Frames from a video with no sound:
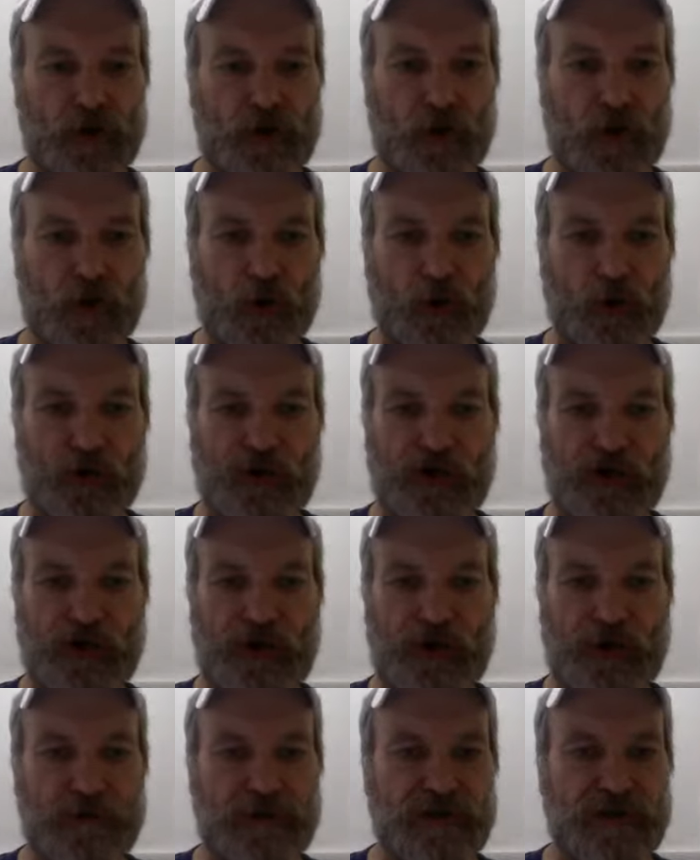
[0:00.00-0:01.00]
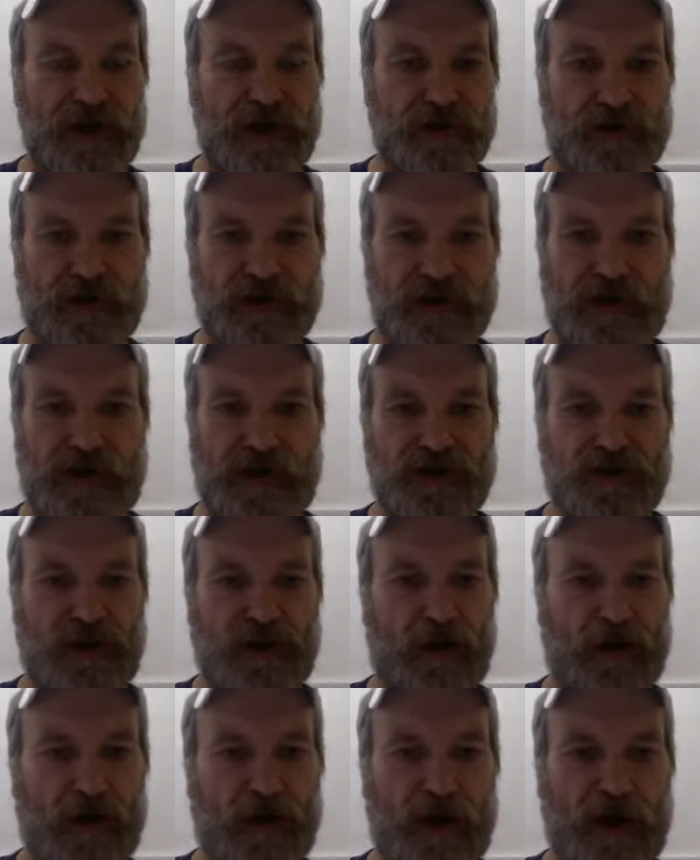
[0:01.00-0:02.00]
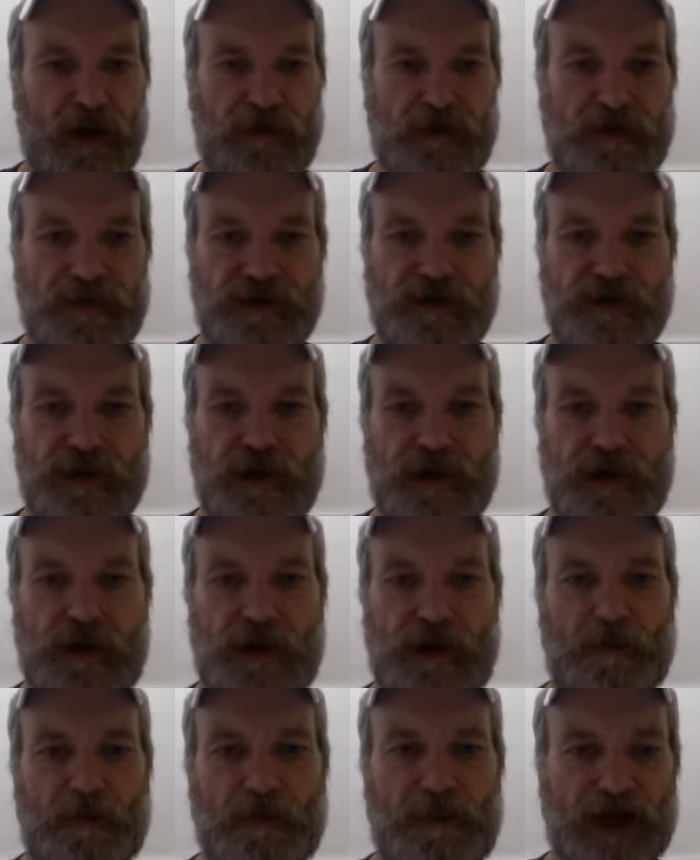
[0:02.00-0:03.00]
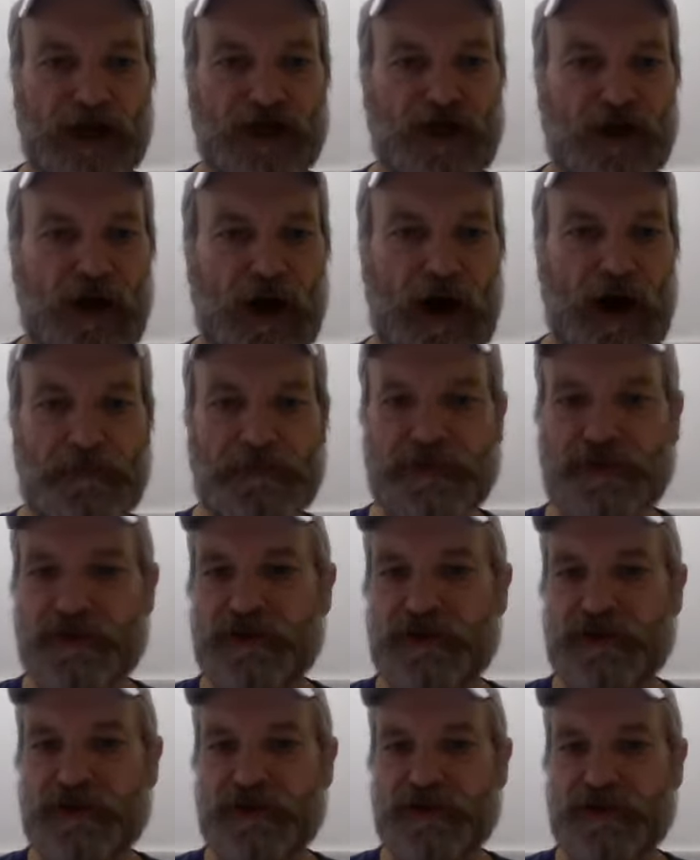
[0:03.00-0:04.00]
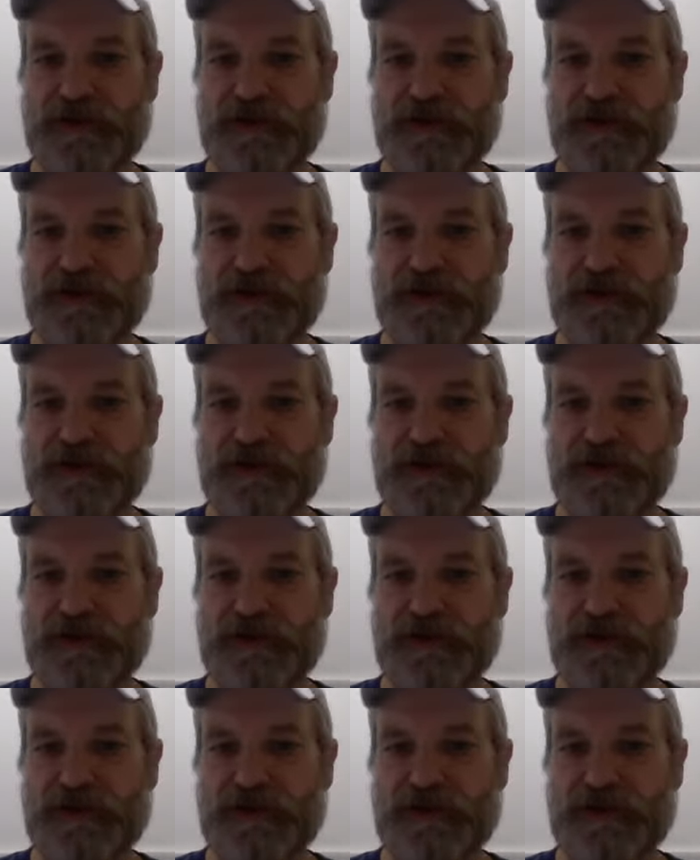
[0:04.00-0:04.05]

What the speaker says: local gyms, exercise clubs, pet shops,